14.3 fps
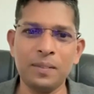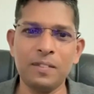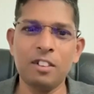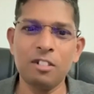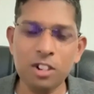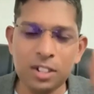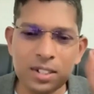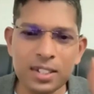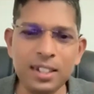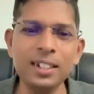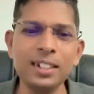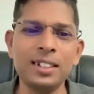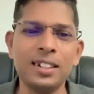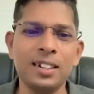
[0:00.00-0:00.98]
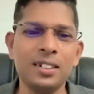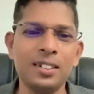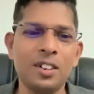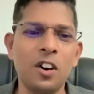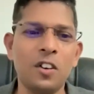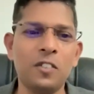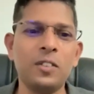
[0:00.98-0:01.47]
The result
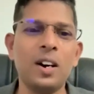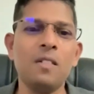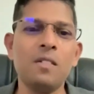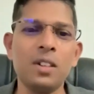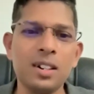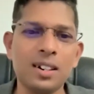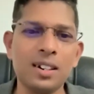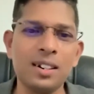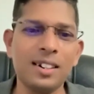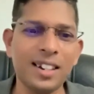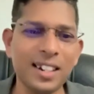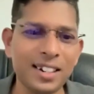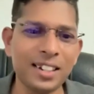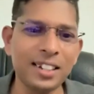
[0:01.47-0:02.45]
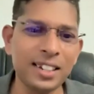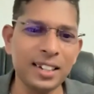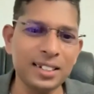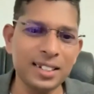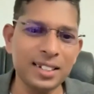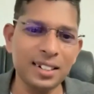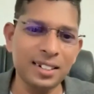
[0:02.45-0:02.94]
of our
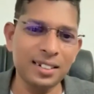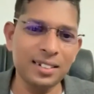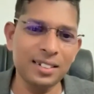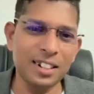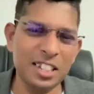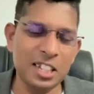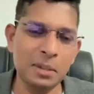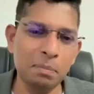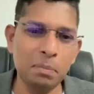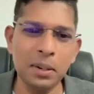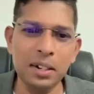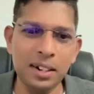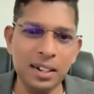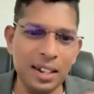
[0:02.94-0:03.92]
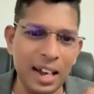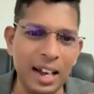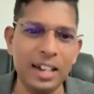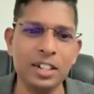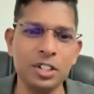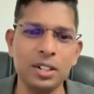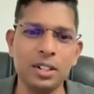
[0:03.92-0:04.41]
dedicated, disciplined
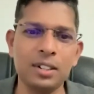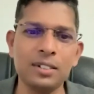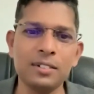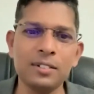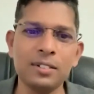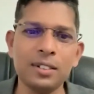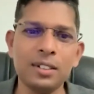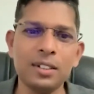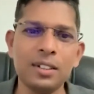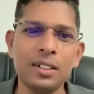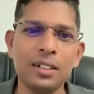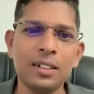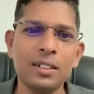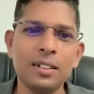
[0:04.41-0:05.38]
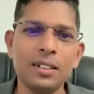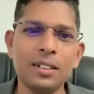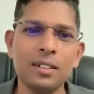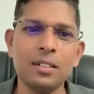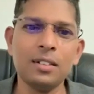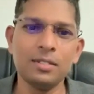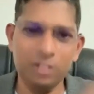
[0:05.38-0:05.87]
action,
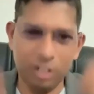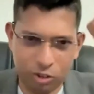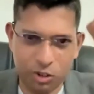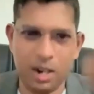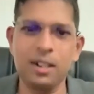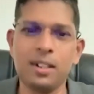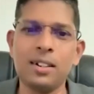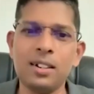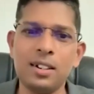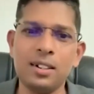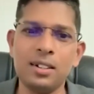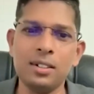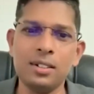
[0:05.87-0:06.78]
the trunk,